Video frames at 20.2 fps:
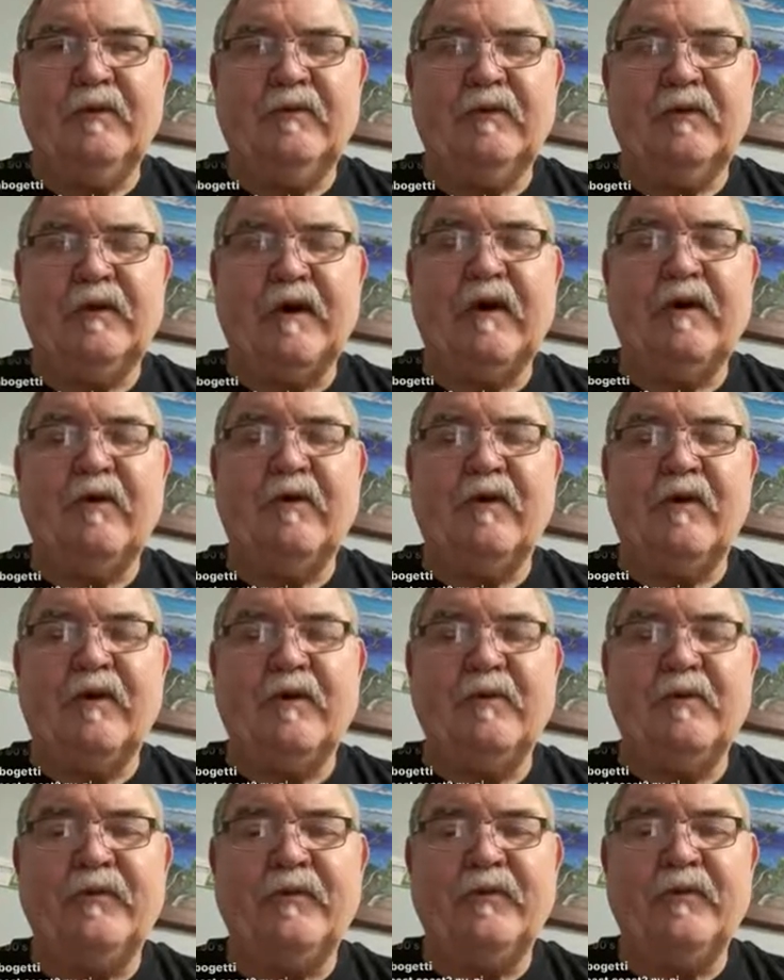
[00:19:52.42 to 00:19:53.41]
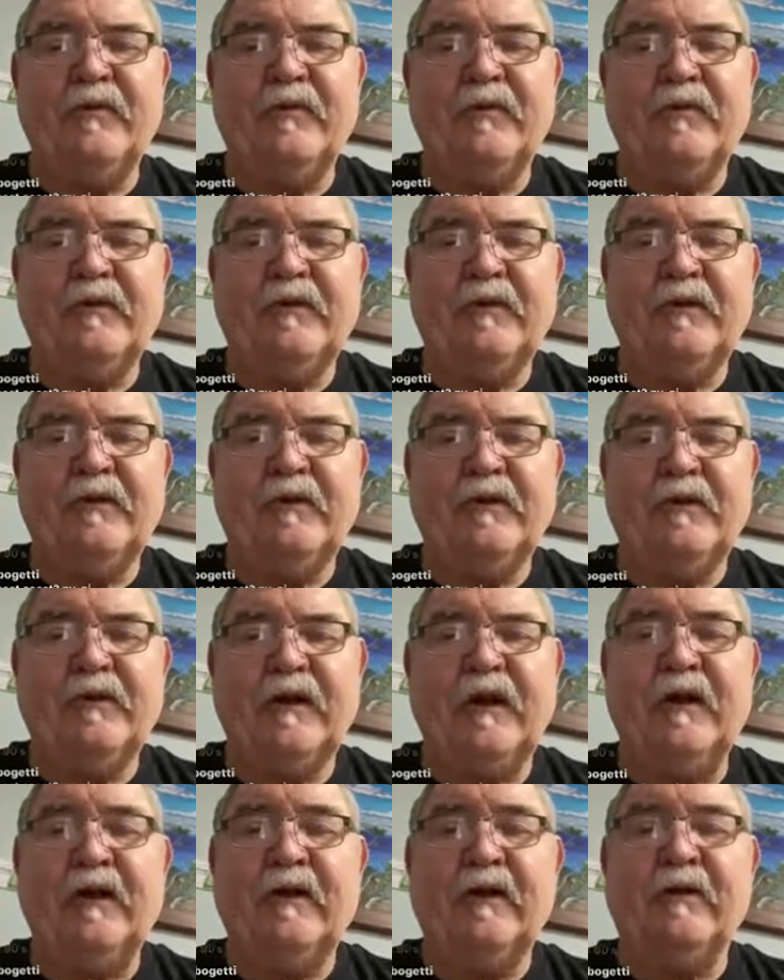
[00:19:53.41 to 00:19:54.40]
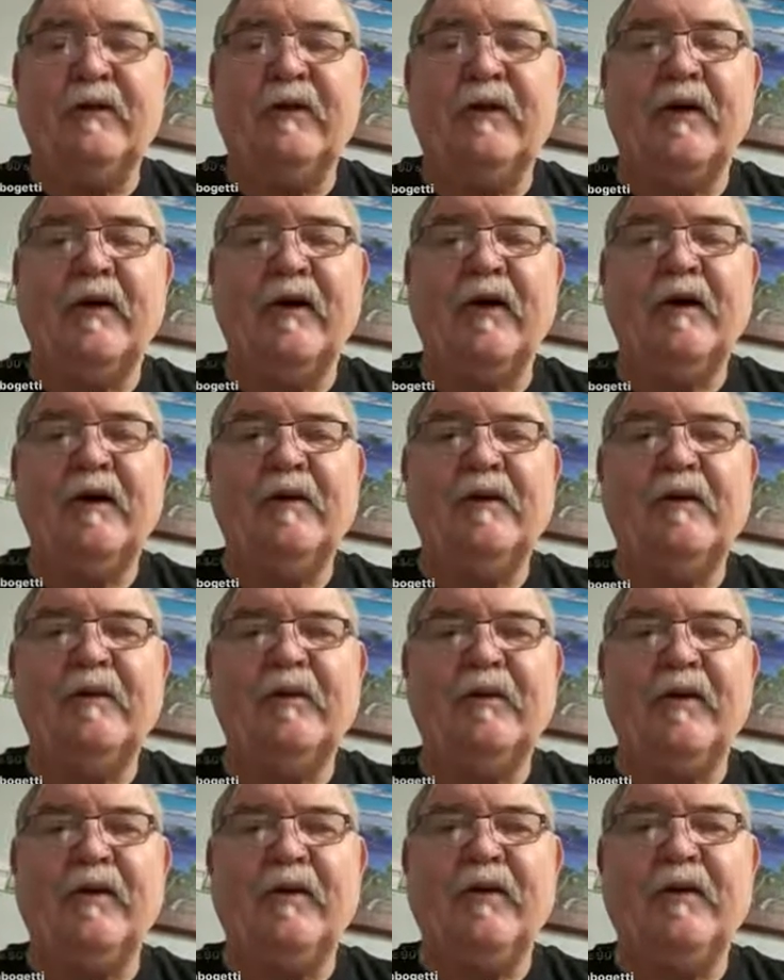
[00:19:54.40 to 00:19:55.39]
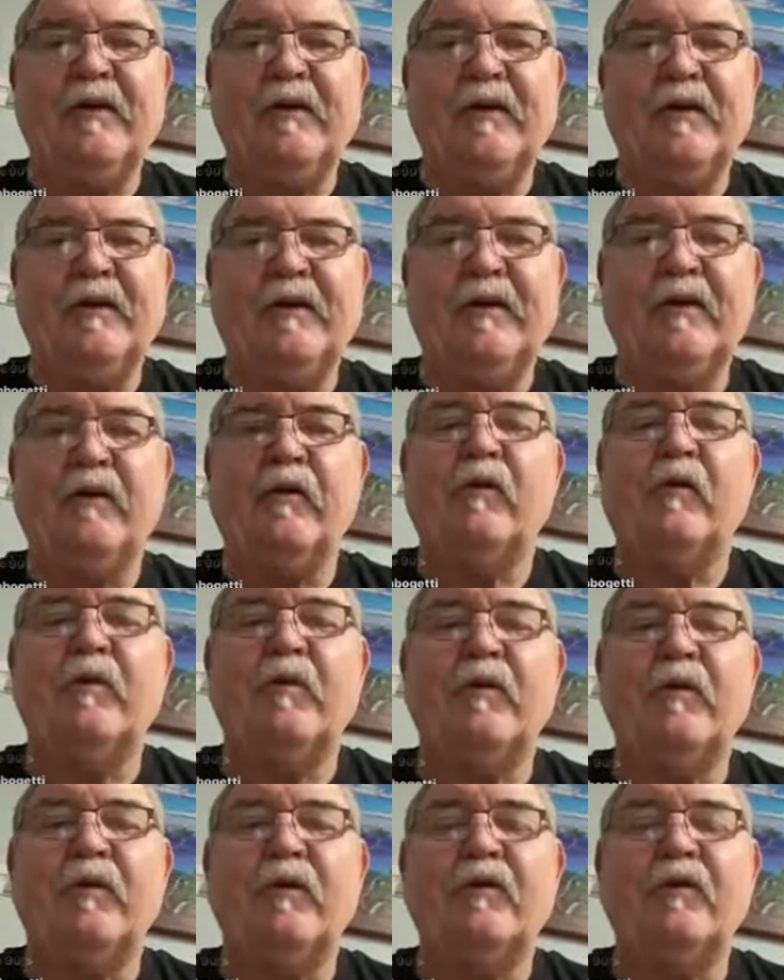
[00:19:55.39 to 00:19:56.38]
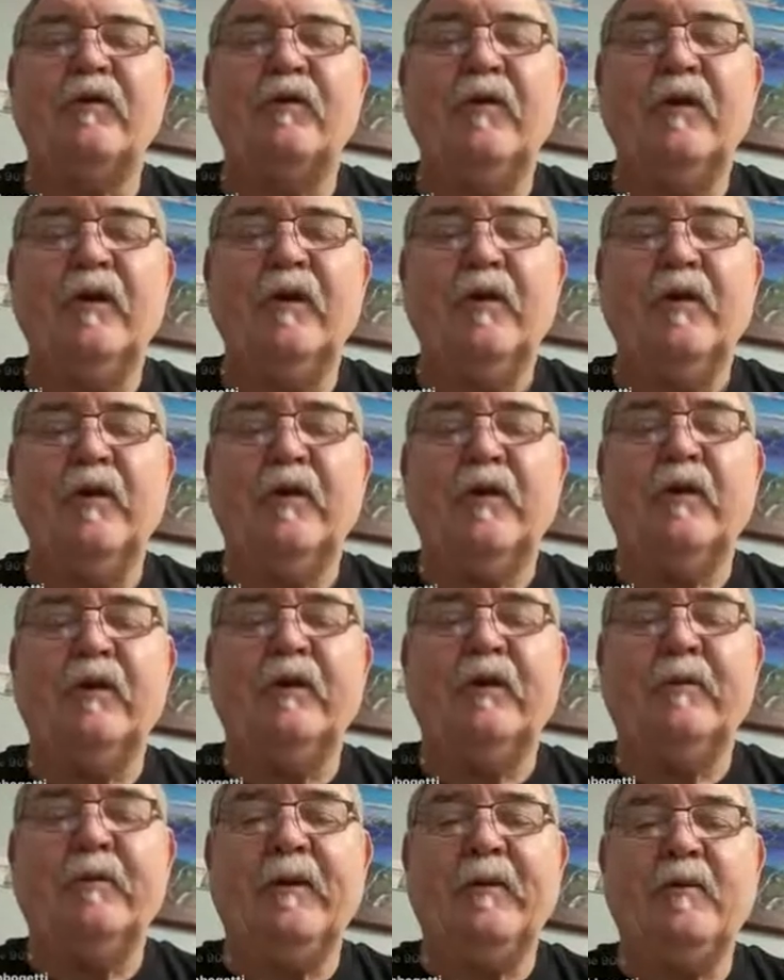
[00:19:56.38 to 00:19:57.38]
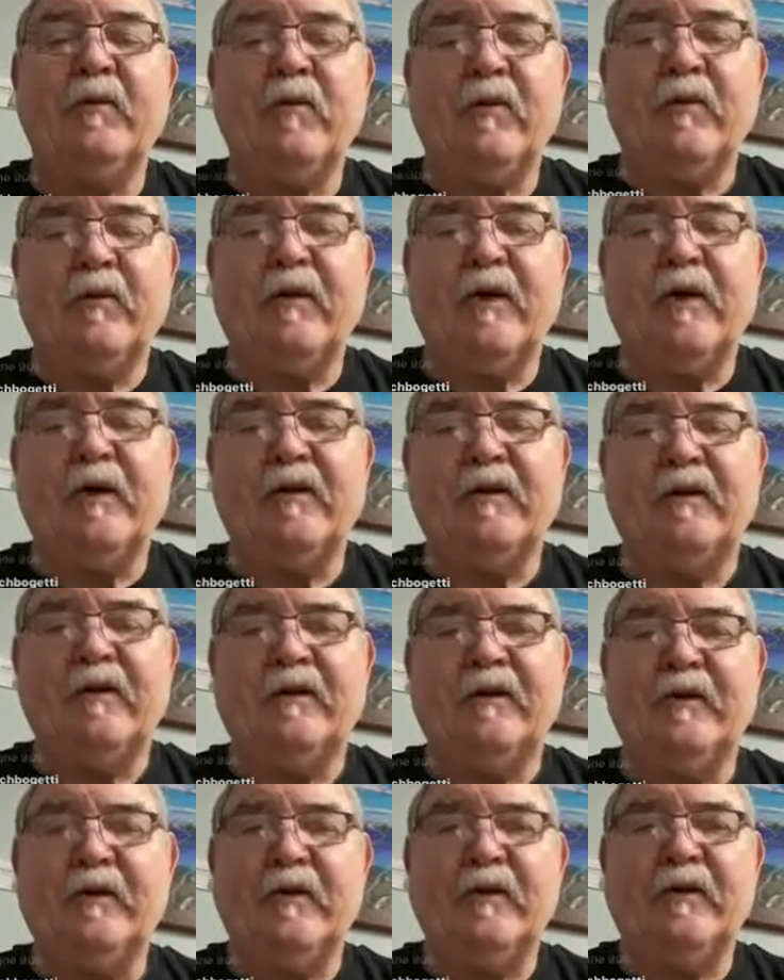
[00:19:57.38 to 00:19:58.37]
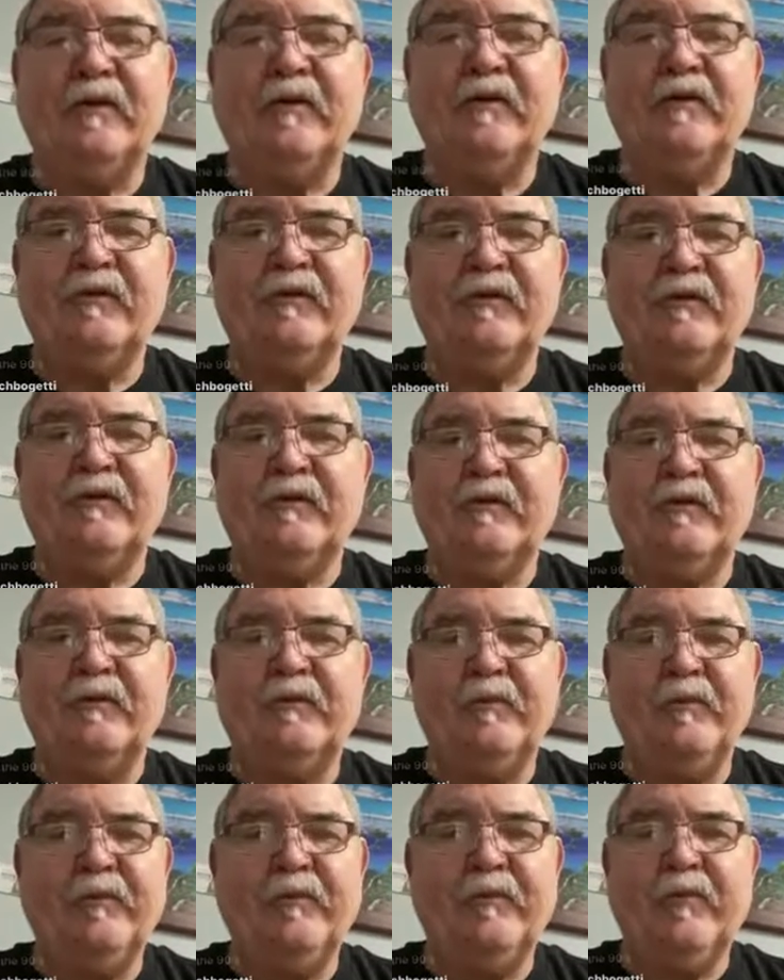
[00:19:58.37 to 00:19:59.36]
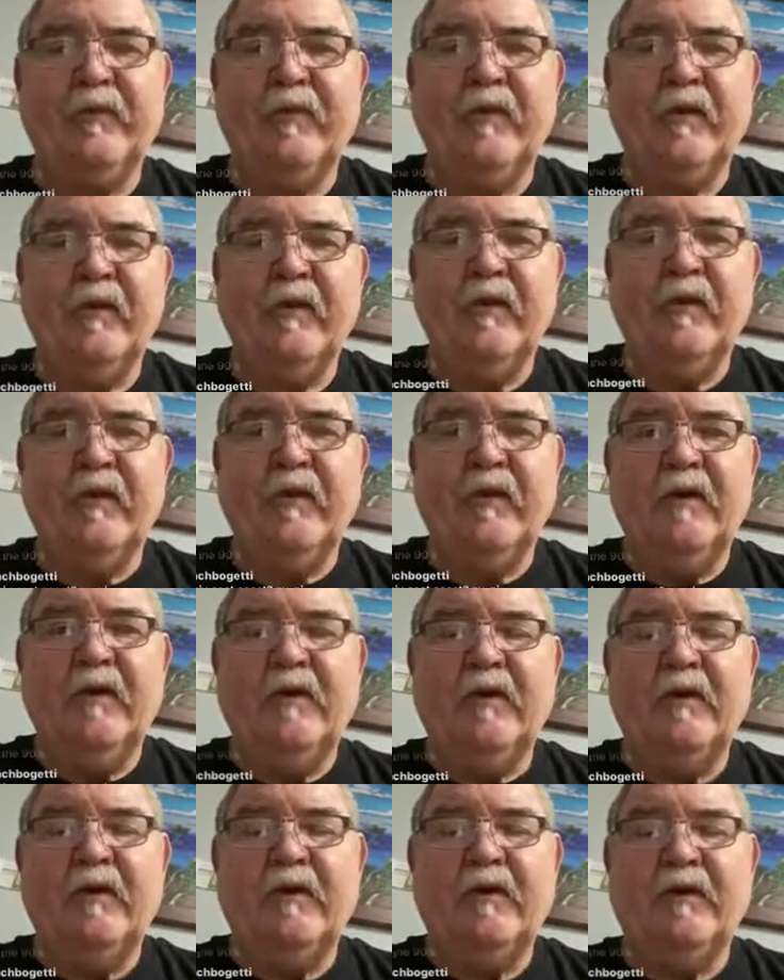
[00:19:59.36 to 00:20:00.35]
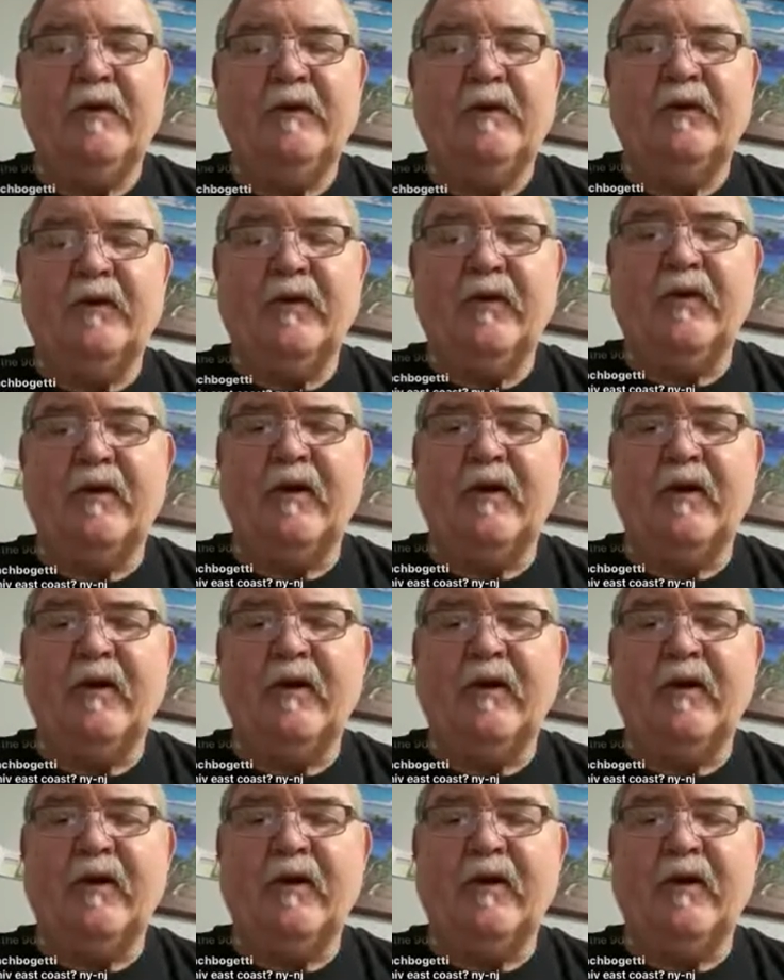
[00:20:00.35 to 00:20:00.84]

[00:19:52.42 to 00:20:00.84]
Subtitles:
lighter Groms, they can get away with narrow boards with a little bit more rocker just because the turn